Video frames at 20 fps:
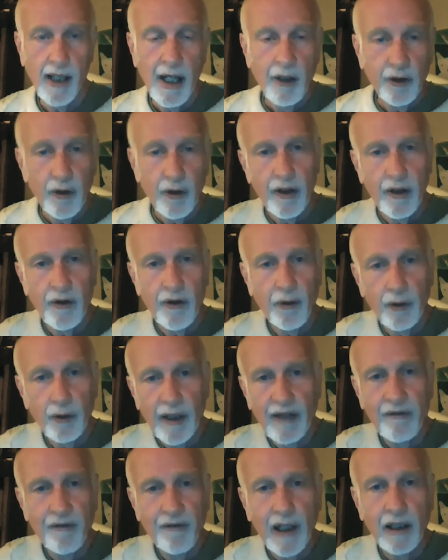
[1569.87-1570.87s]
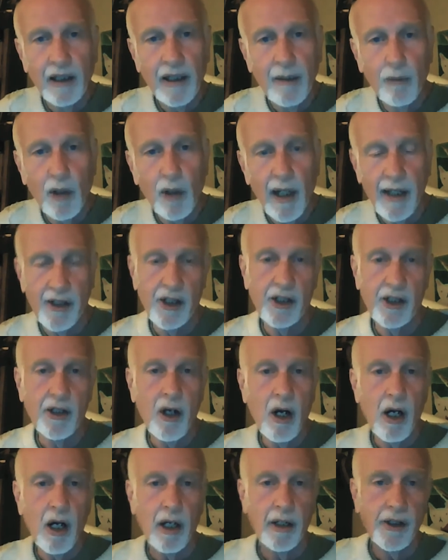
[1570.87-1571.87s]
So they're three fairly bright
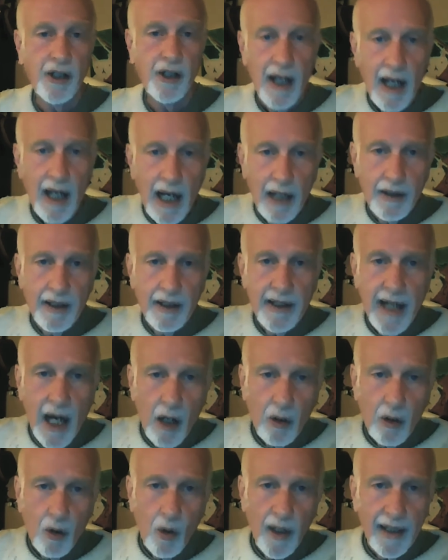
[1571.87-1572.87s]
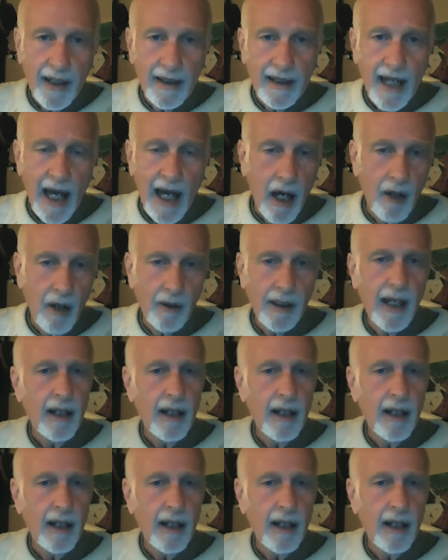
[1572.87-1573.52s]
stars and are now going down.